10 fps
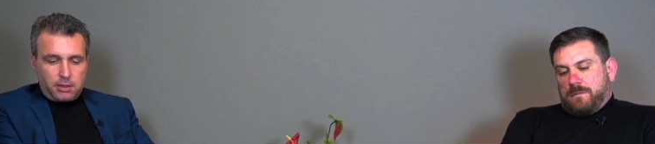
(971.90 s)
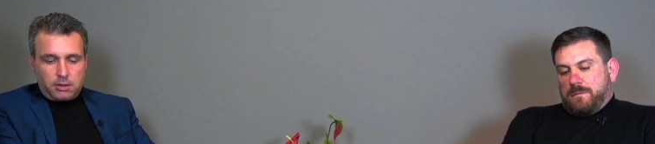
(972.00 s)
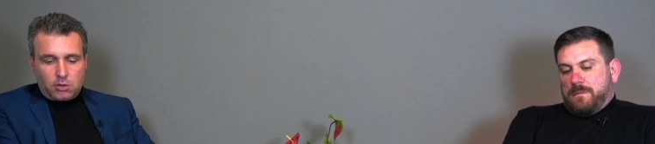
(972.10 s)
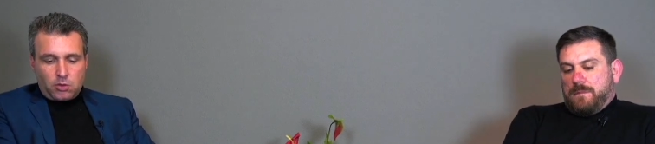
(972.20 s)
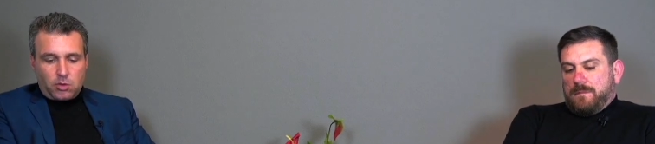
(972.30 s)

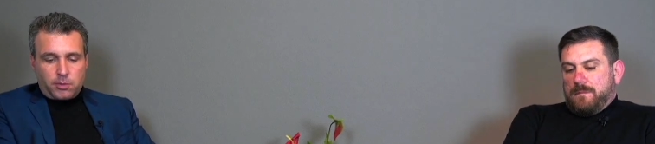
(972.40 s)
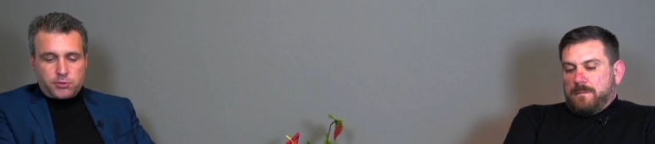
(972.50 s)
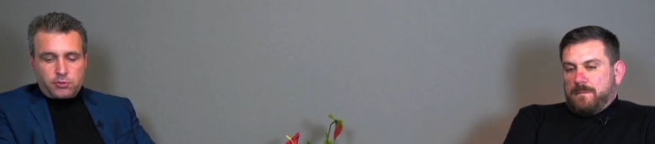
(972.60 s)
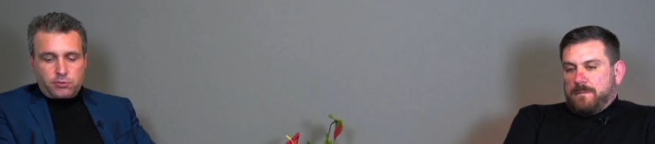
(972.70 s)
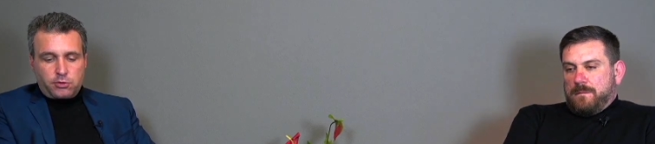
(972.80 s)
Speaker 1: no option
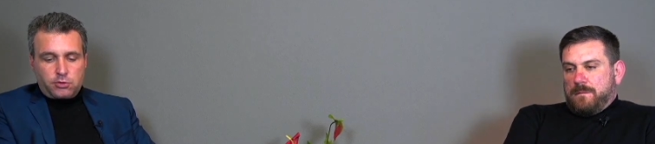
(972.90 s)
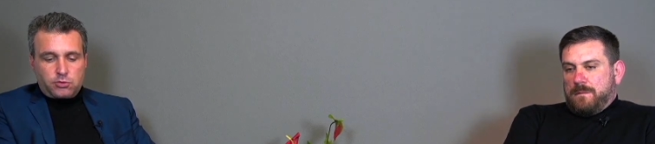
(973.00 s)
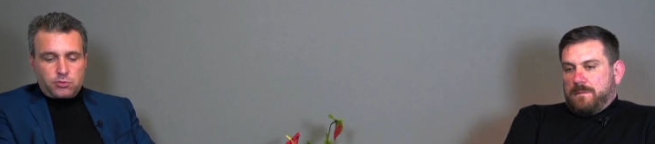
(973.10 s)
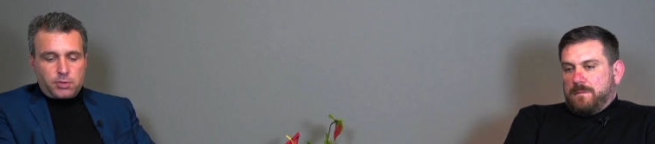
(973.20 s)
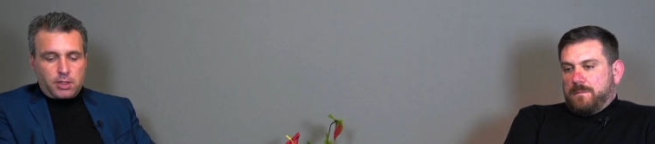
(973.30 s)
for you to
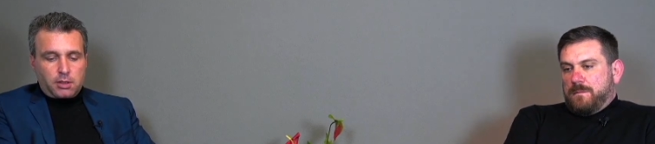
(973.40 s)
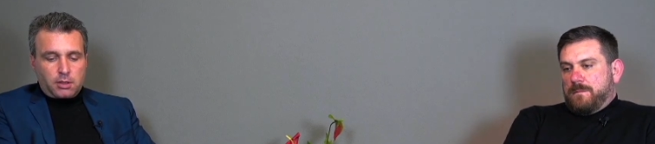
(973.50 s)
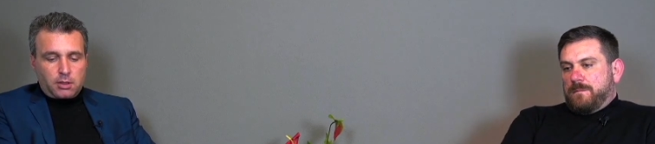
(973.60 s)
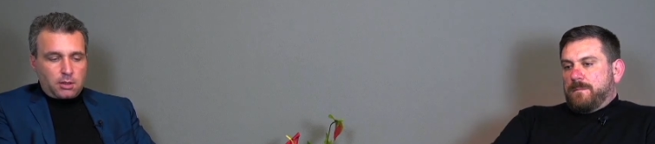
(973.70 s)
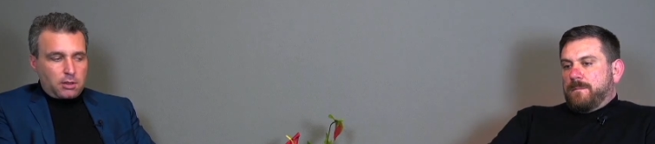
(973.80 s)
make
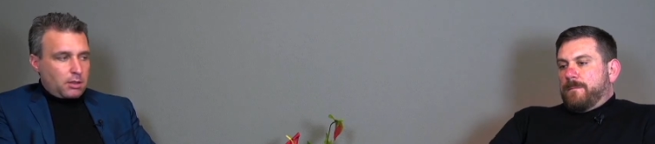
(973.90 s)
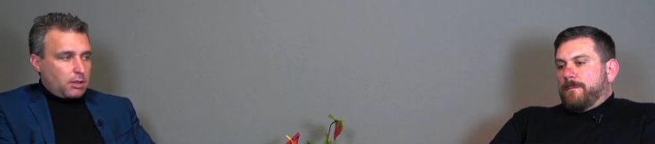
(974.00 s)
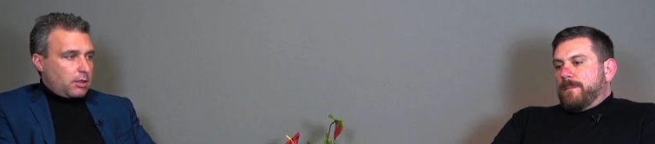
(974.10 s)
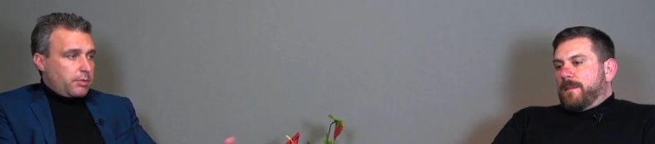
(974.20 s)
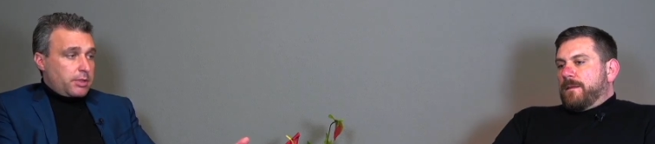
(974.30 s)
a, a
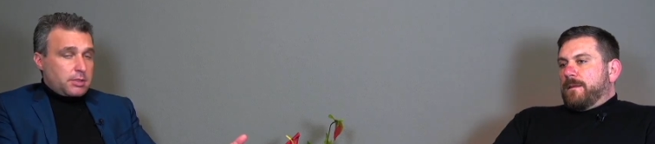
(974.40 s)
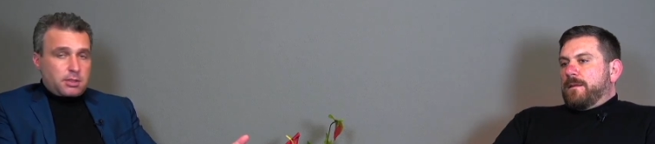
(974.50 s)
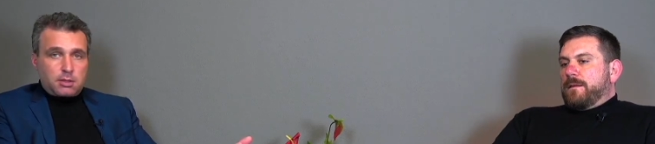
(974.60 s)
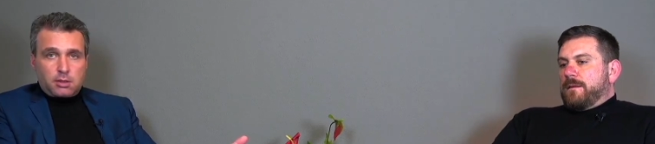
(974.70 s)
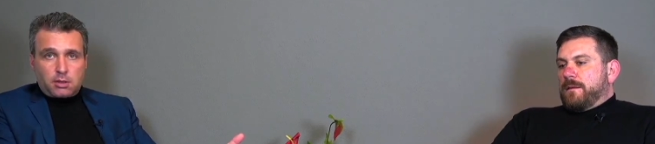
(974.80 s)
limited
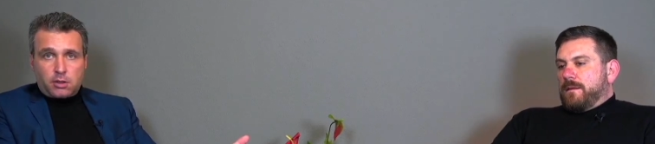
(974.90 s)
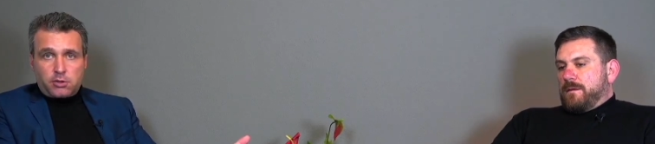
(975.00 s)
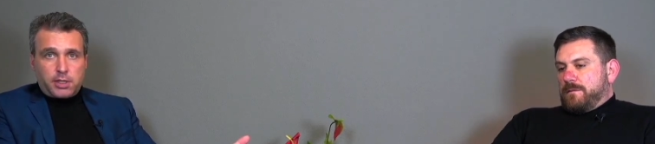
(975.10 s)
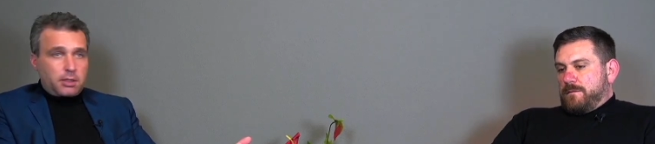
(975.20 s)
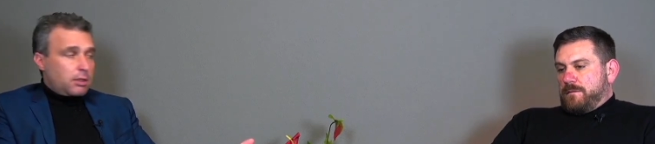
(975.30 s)
uh,
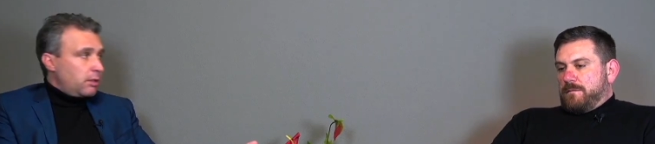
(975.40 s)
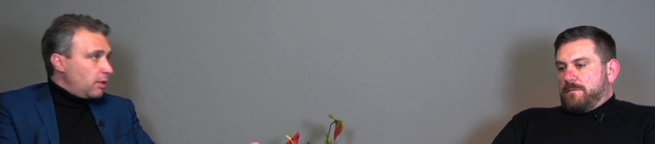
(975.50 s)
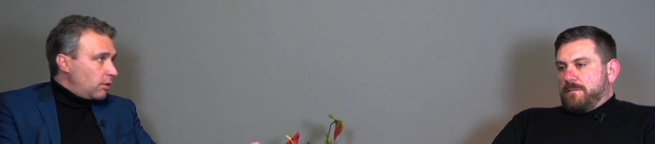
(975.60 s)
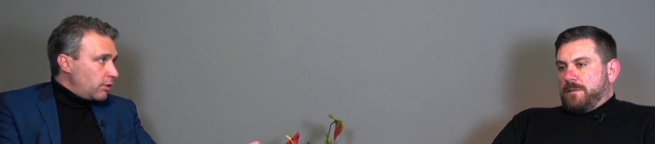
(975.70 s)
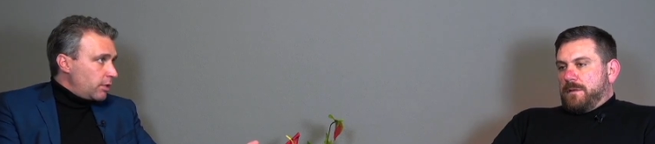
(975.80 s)
contract, legal
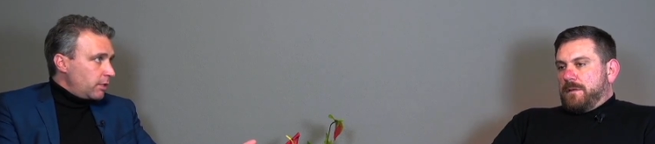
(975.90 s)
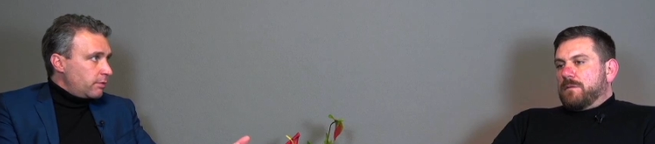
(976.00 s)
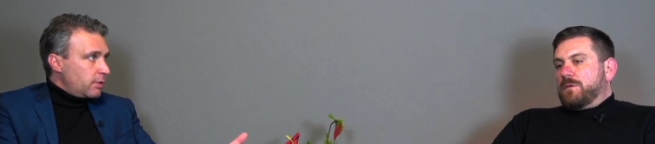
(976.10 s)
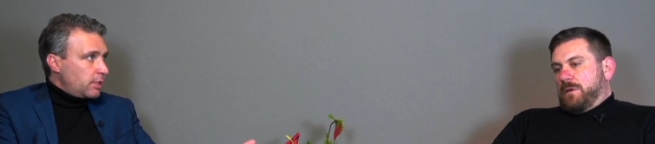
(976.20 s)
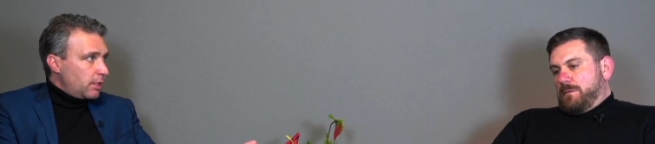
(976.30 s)
contract with a
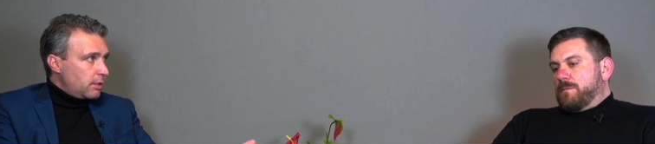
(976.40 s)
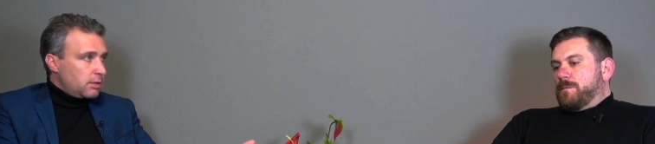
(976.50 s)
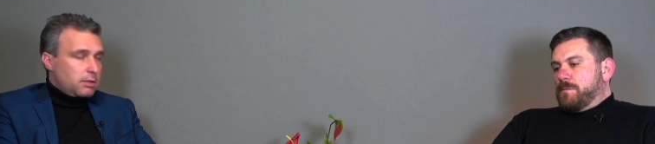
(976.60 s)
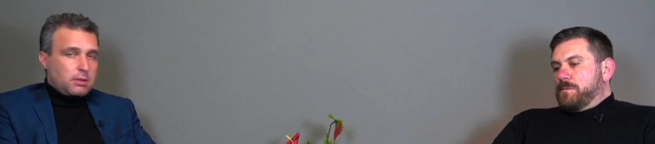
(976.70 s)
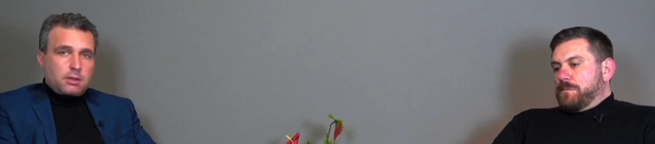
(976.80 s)
yeah. tenant.
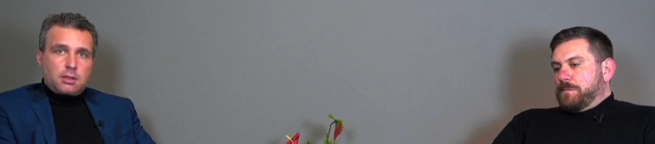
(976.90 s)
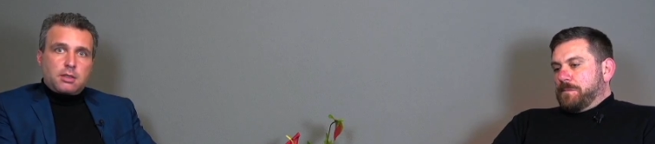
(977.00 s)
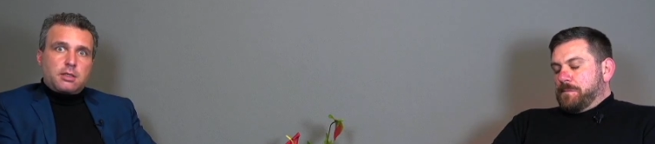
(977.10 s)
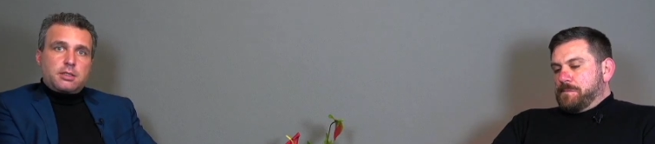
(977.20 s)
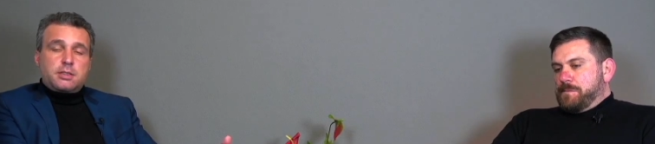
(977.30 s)

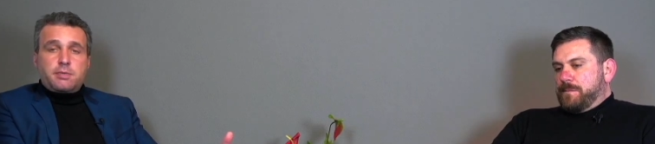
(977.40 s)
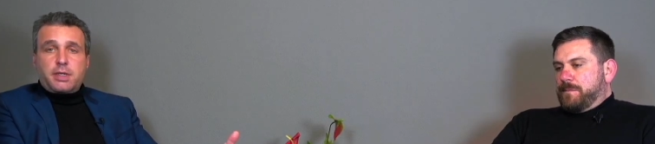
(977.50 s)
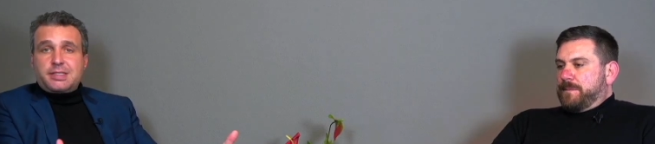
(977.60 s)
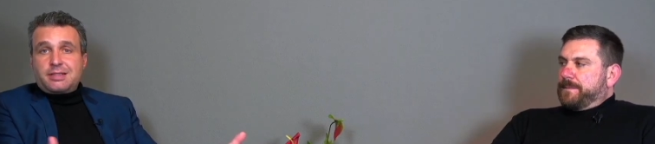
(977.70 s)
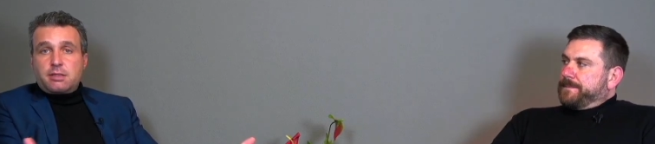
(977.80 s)
This is
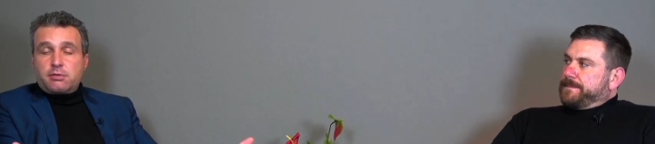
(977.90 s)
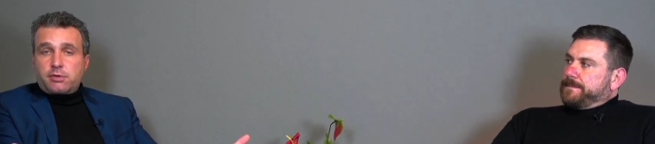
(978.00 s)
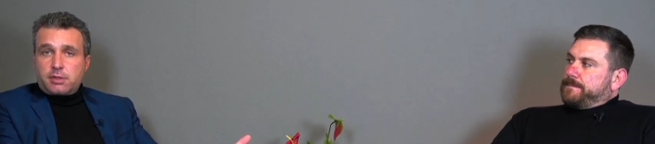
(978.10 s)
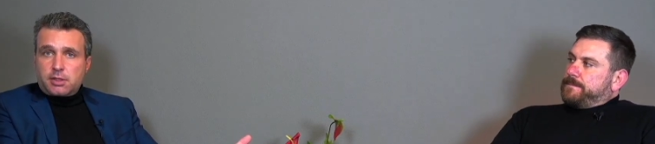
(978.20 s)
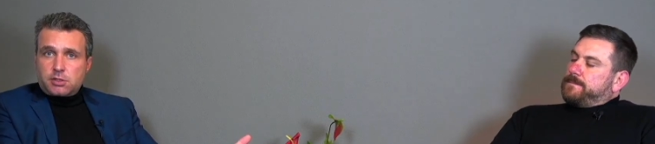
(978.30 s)
basically the
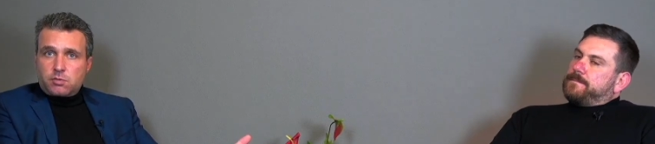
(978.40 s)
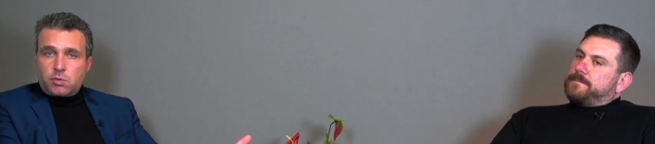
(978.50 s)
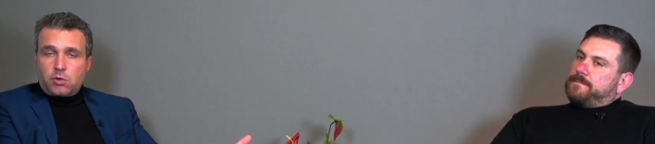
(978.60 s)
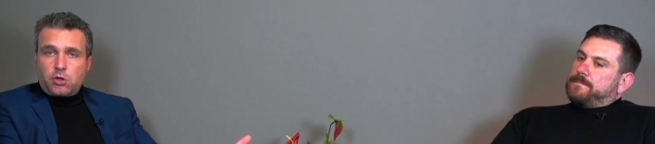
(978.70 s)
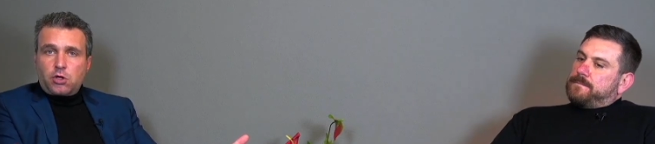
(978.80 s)
foundation we're
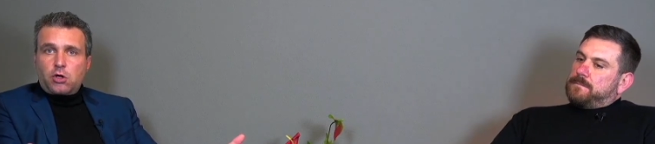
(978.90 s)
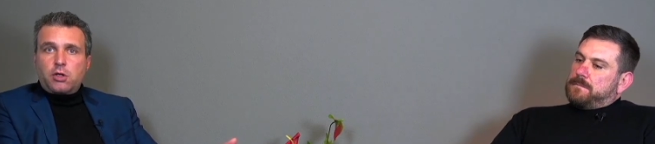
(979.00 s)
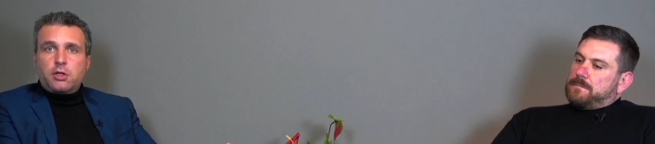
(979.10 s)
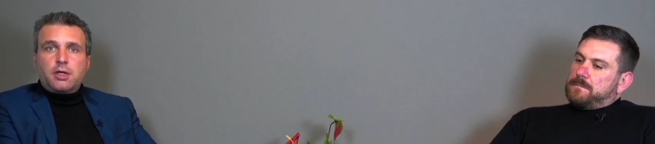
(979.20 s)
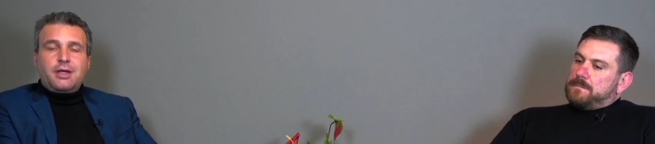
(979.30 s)
working on.
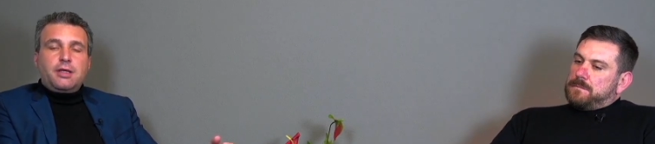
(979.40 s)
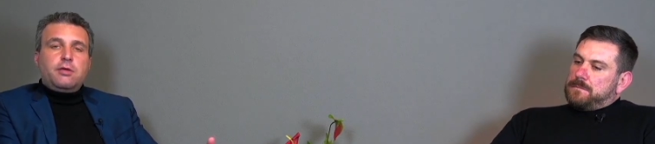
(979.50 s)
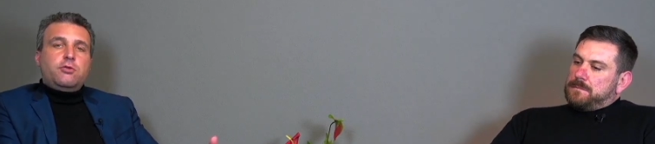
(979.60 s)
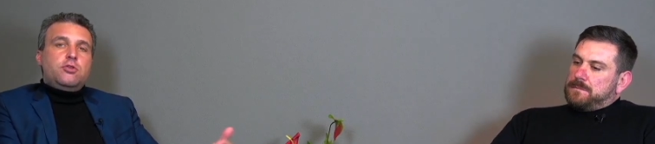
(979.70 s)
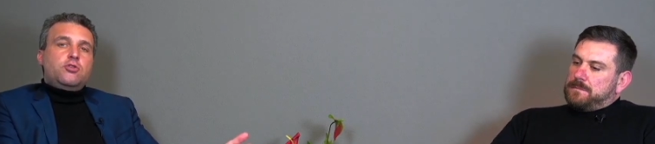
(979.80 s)
If
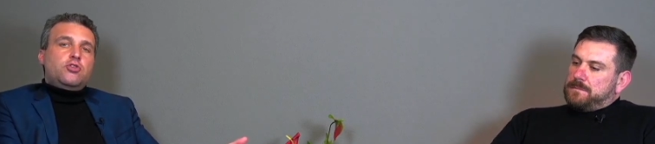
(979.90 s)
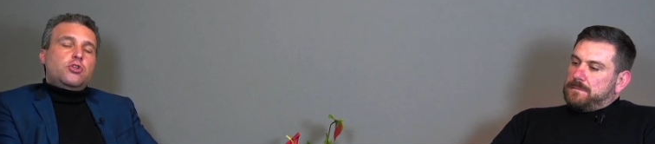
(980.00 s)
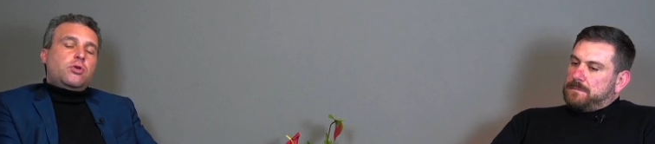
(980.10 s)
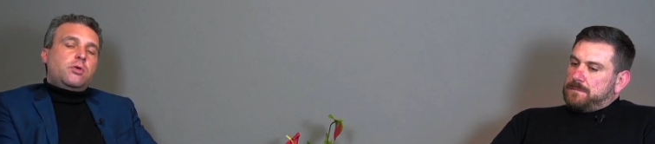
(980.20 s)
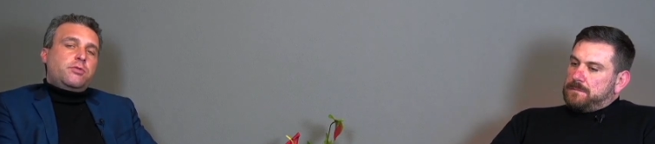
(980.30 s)
you do
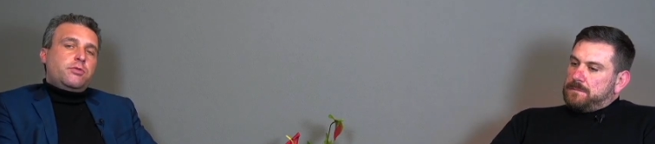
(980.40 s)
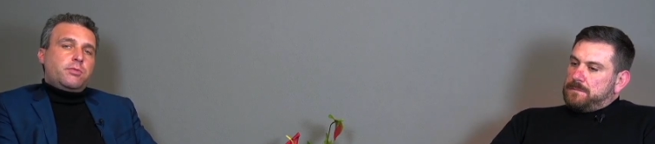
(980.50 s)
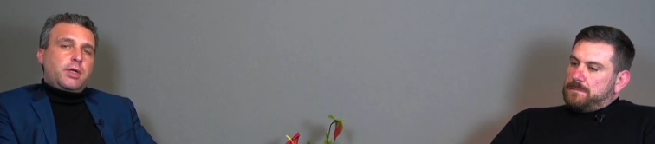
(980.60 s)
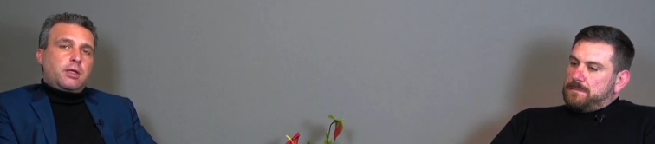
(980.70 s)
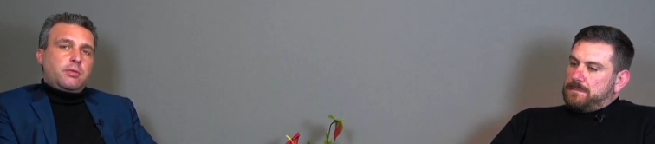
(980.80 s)
so, if you make
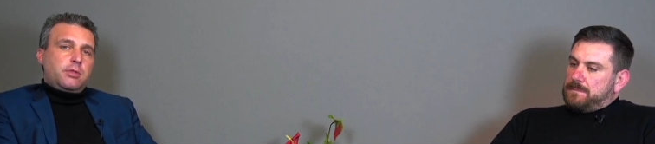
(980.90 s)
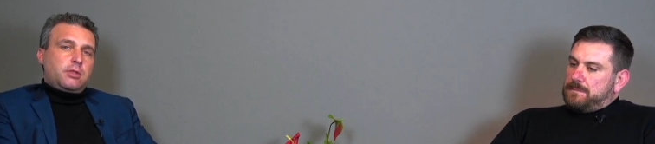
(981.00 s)
a limited